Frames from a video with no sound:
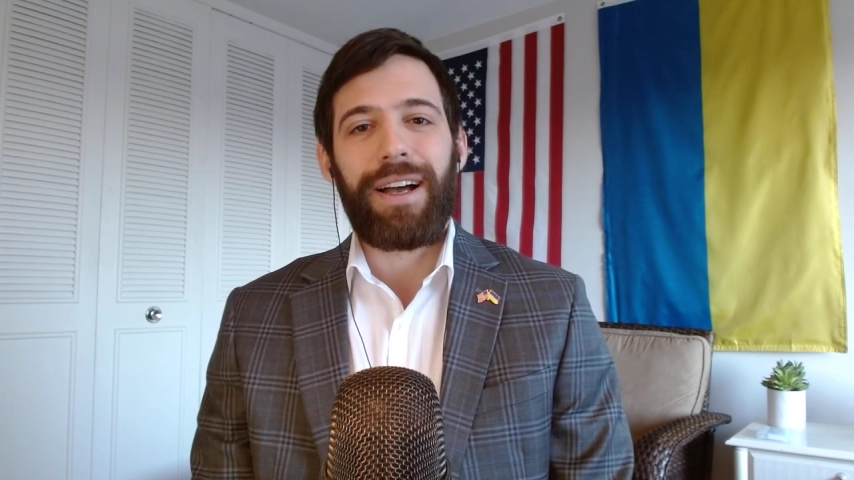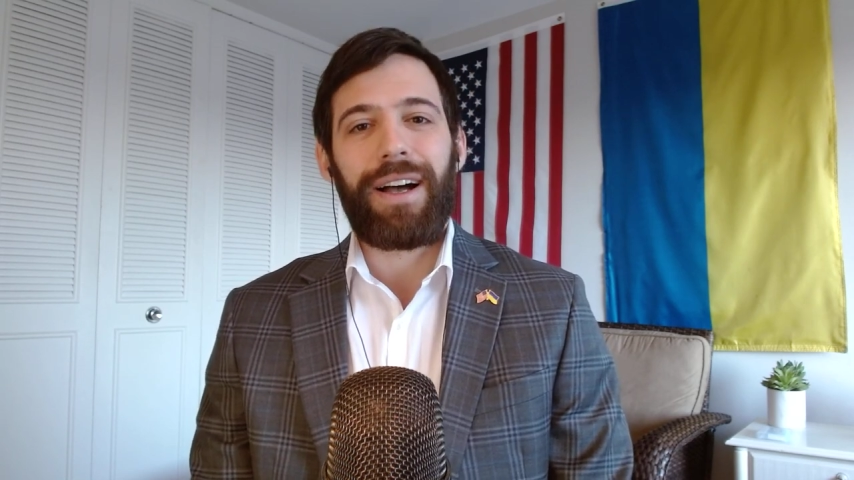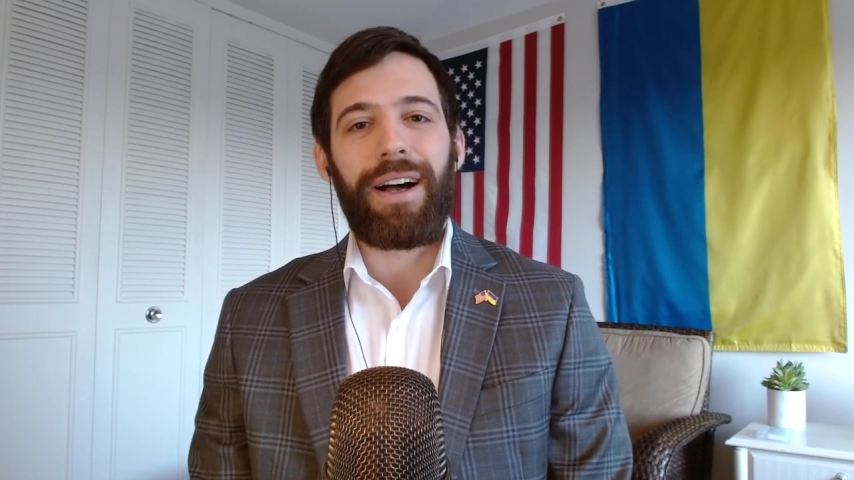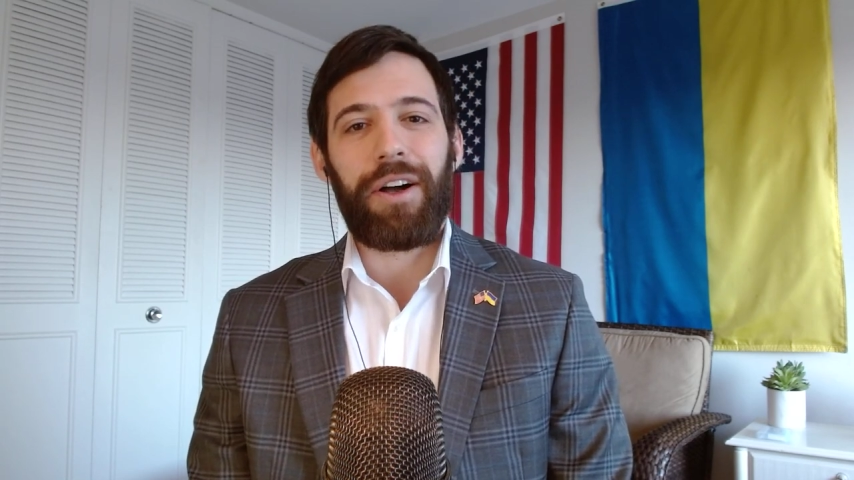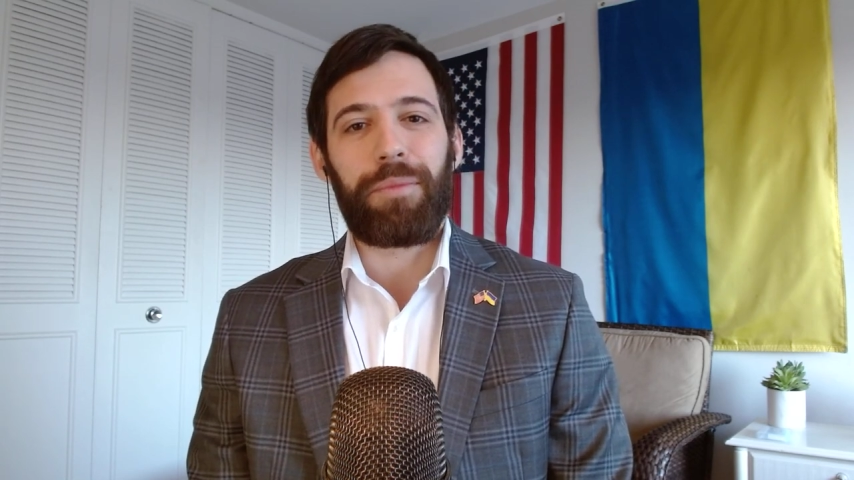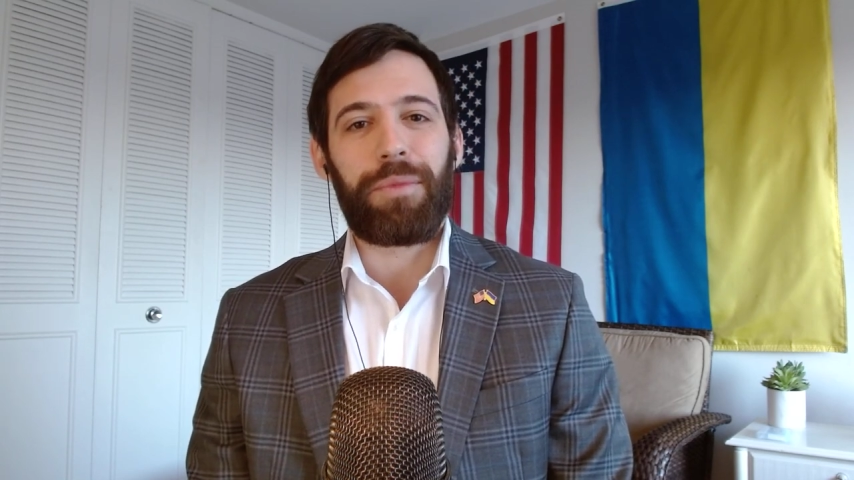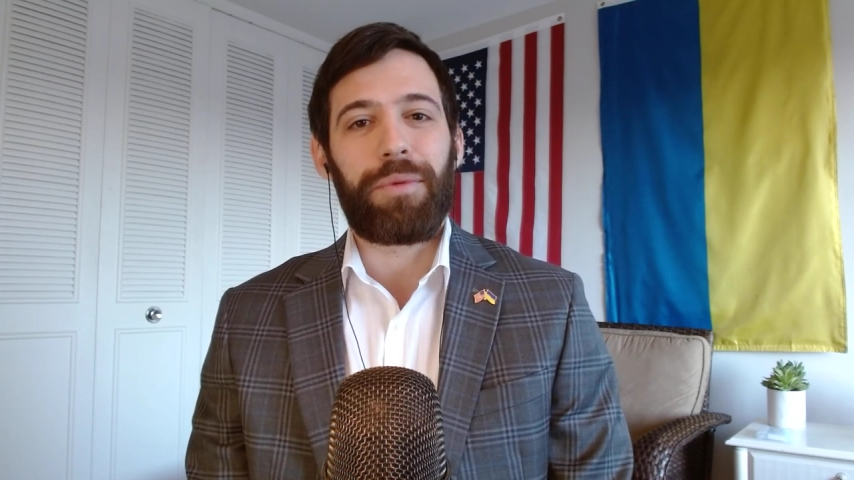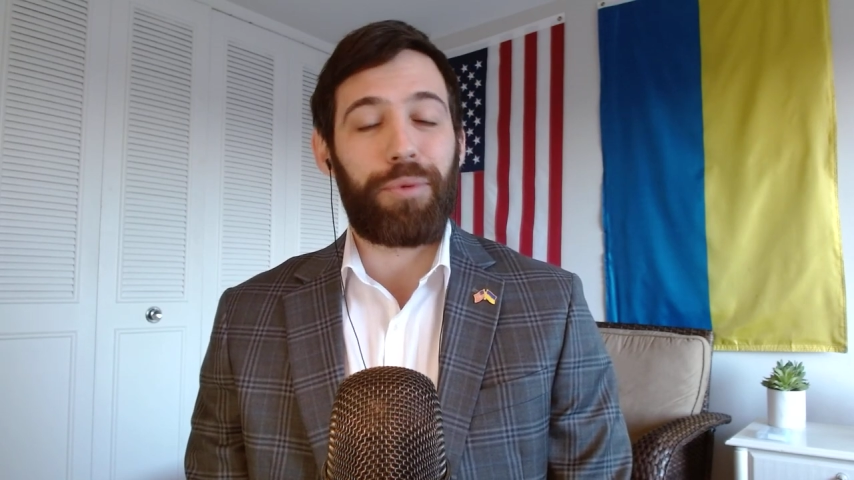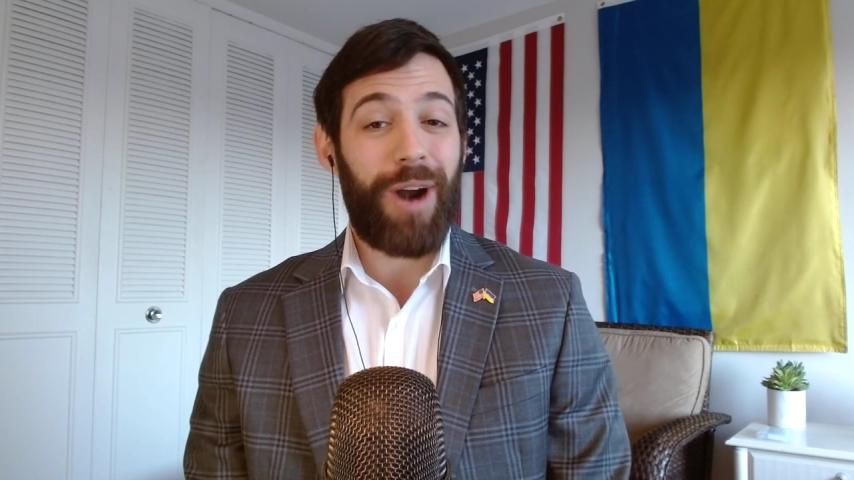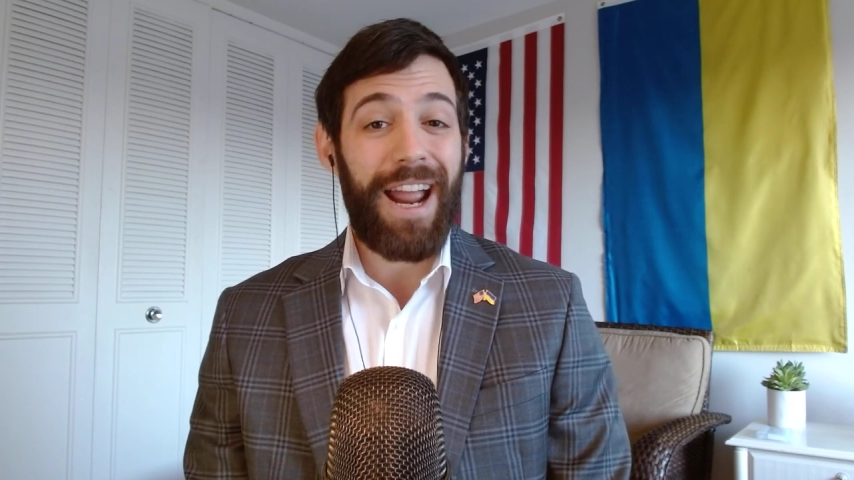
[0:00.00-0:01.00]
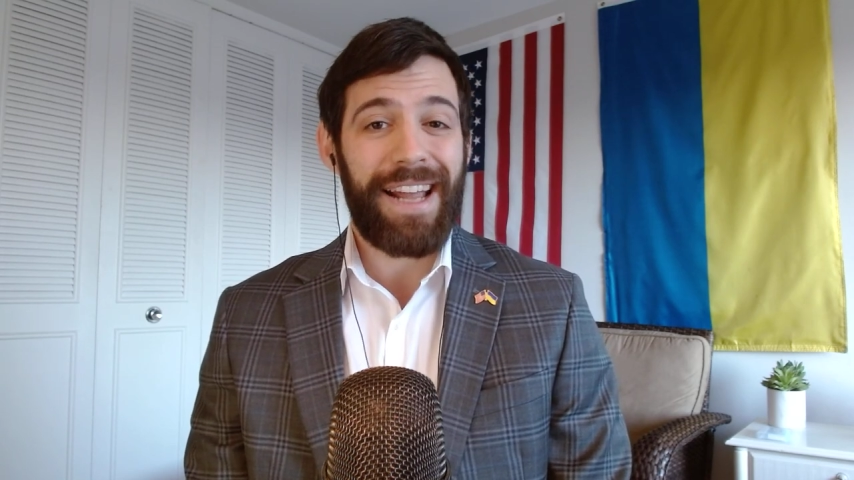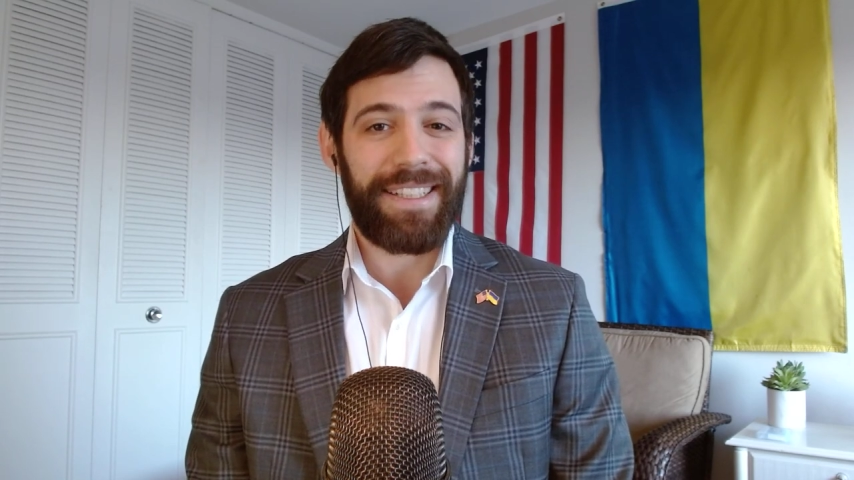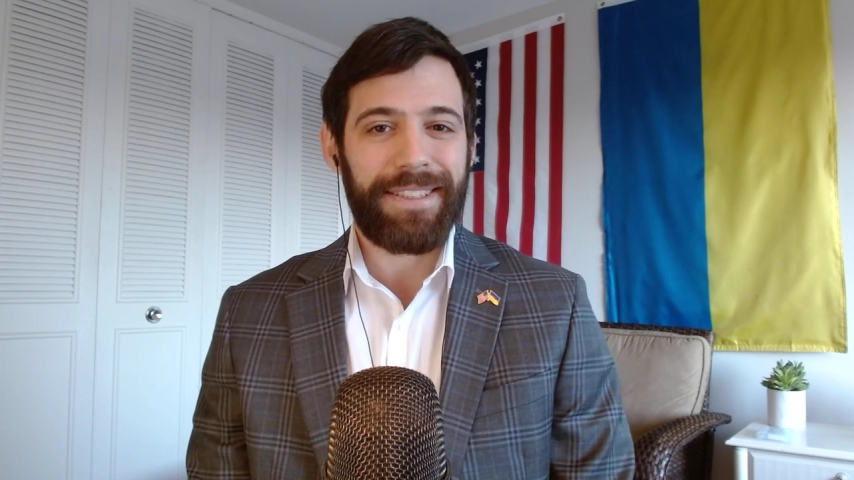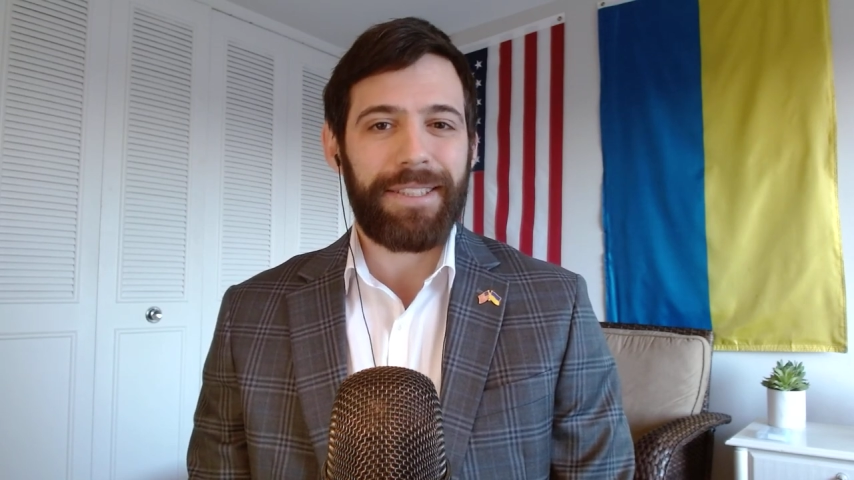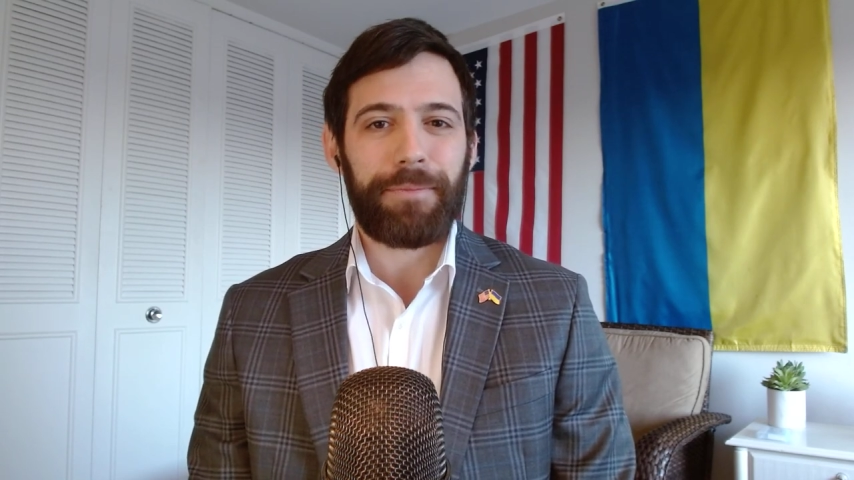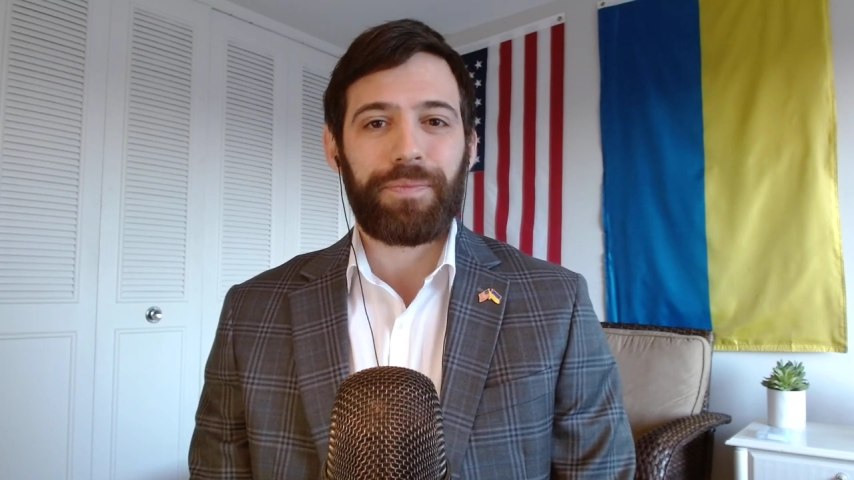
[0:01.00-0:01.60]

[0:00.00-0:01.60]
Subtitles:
brand.